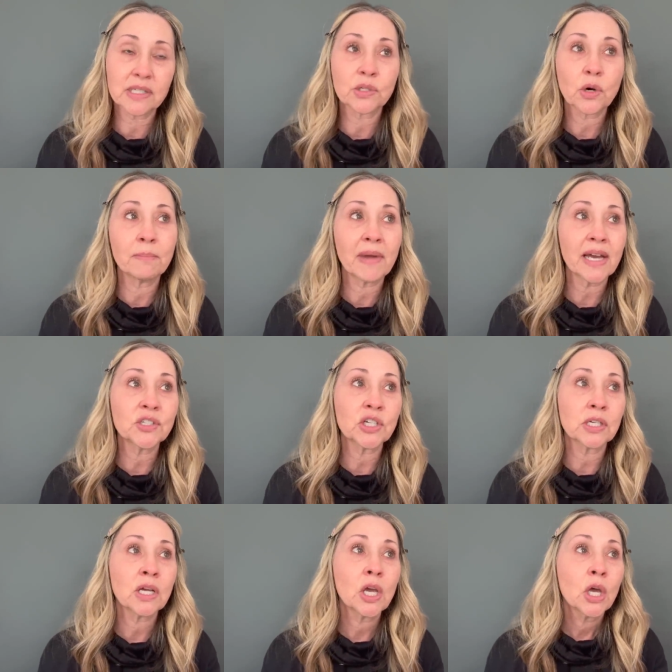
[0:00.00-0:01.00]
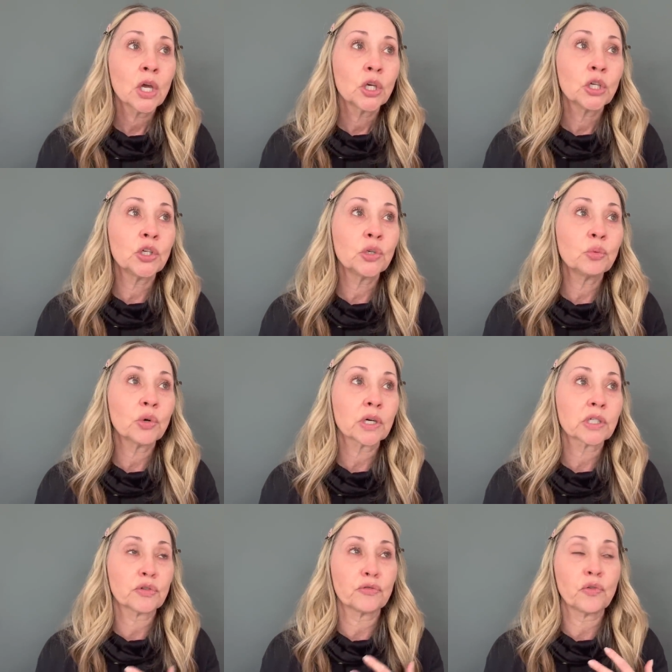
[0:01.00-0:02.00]
So imagine you
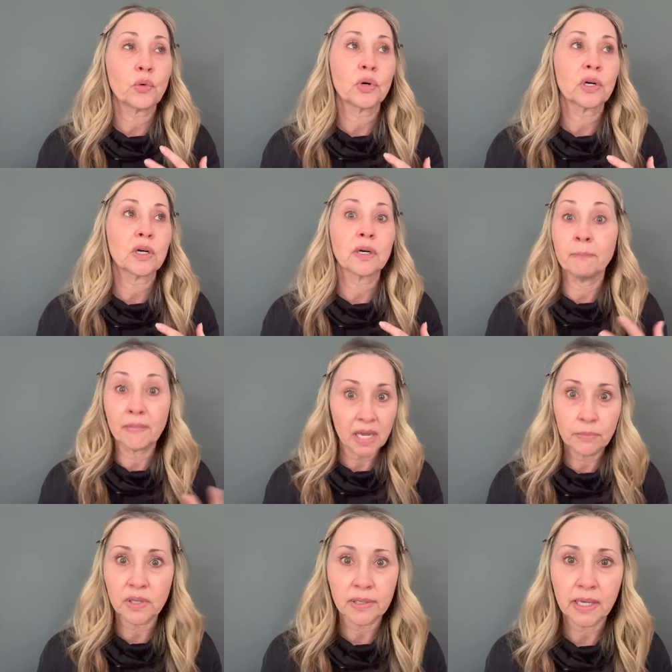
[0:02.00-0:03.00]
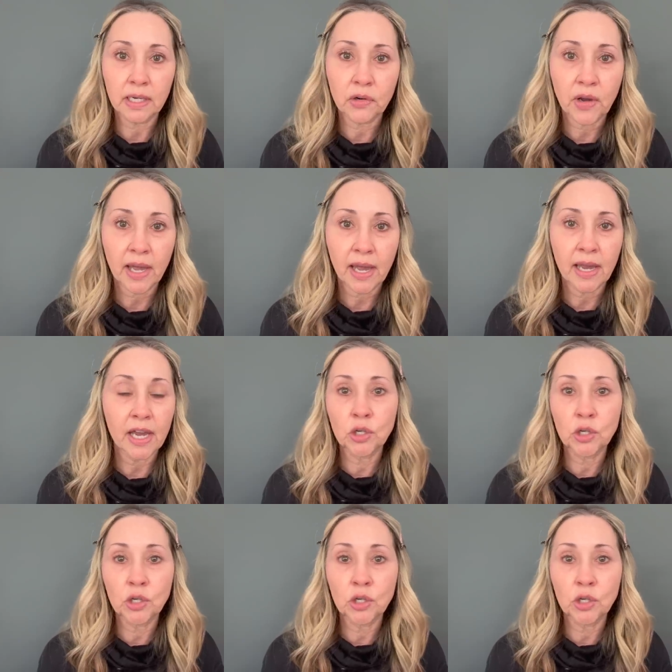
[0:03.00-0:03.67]
worked for Maybelline, okay?